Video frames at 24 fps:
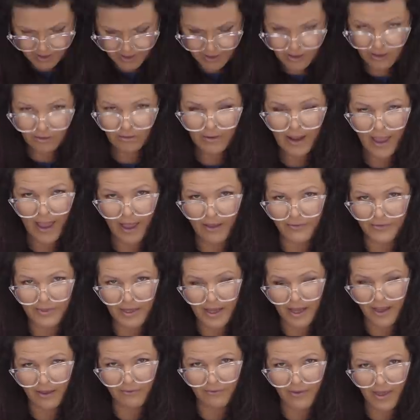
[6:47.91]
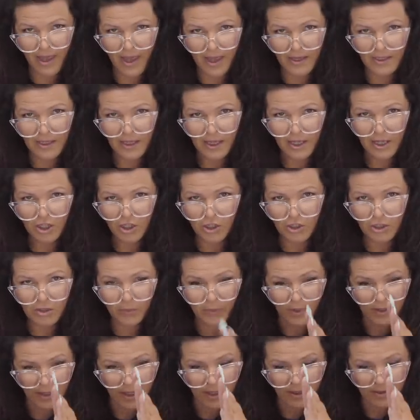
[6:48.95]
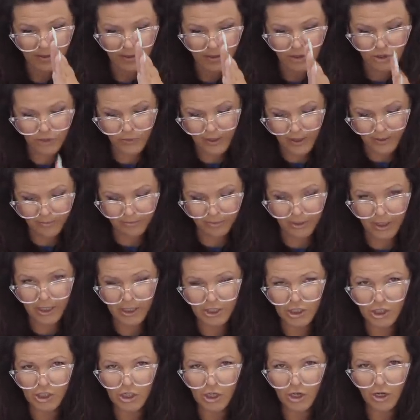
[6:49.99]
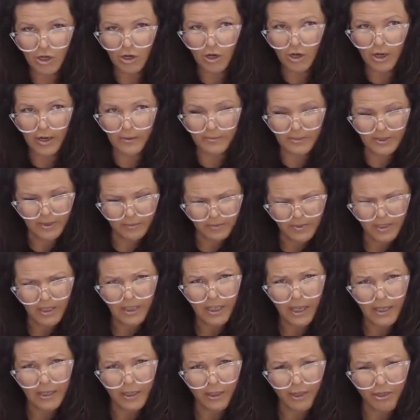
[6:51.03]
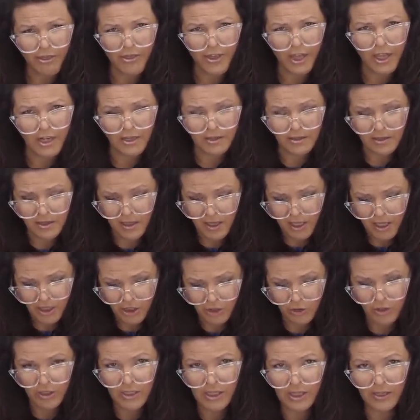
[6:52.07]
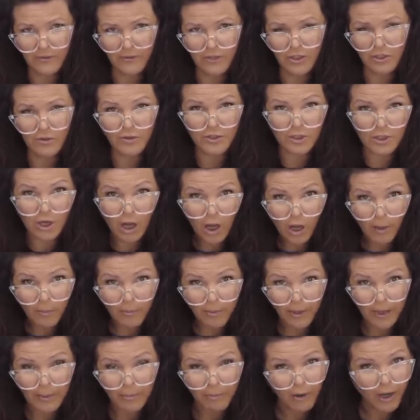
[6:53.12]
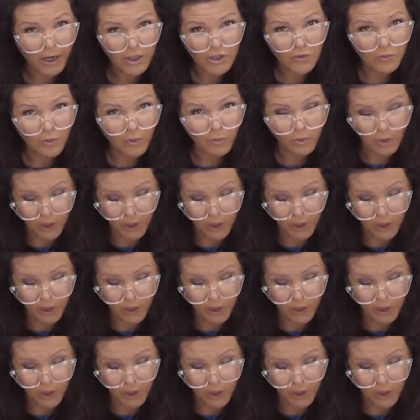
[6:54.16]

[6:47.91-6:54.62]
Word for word: Yeah, you don't have to have that. You just want a straight brush and something kind of thin. You can even use an ombre brush will